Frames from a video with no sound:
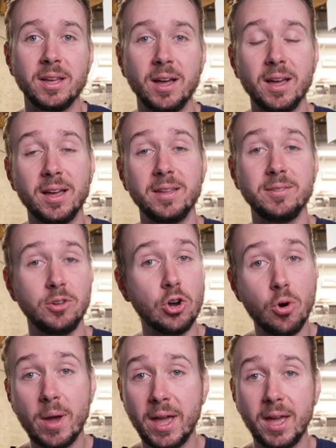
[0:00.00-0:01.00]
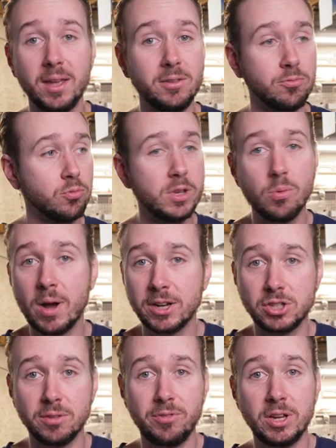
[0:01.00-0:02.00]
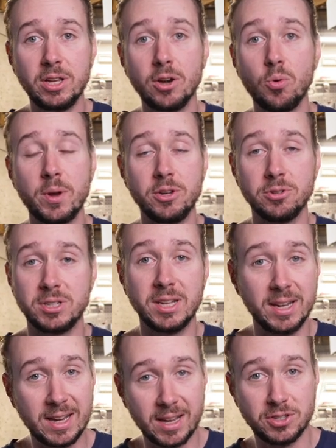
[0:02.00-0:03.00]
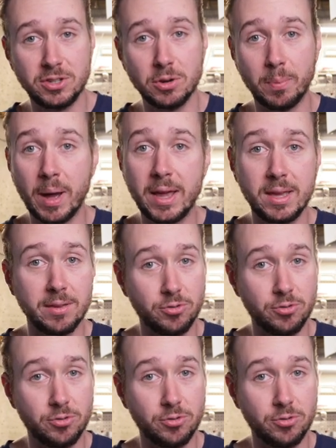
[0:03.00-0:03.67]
Uh, go ahead, rewatch the video when you're sitting next to your bike.